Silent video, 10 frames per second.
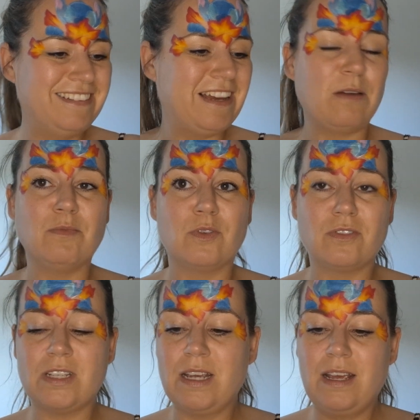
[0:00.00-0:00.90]
I
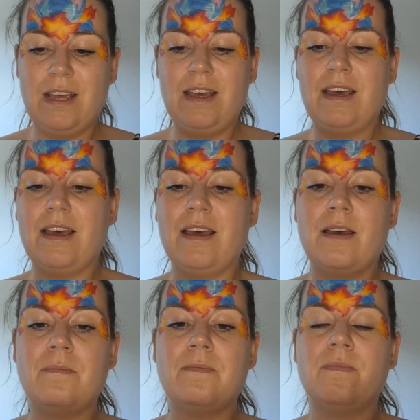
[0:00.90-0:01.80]
don't.
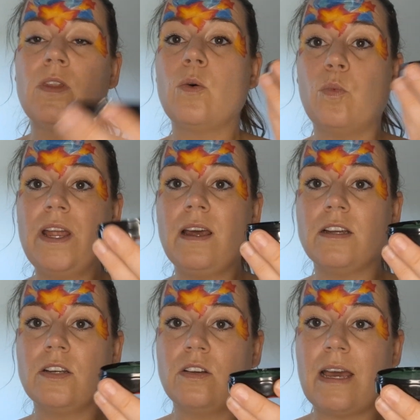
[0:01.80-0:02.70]
When I
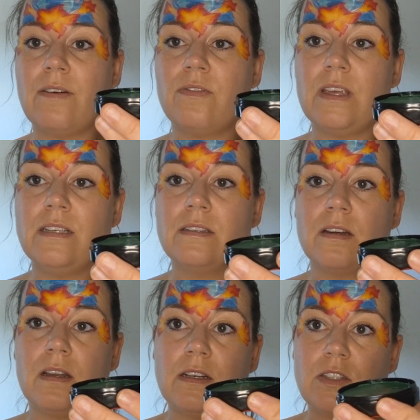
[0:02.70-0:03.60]
don't have this, I
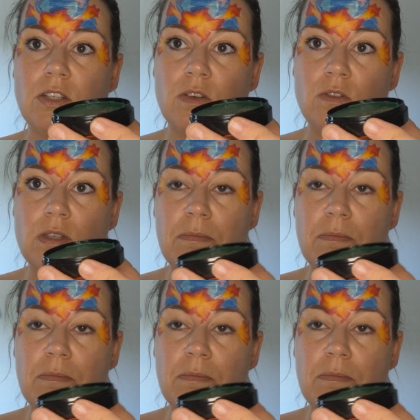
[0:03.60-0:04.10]
like to use the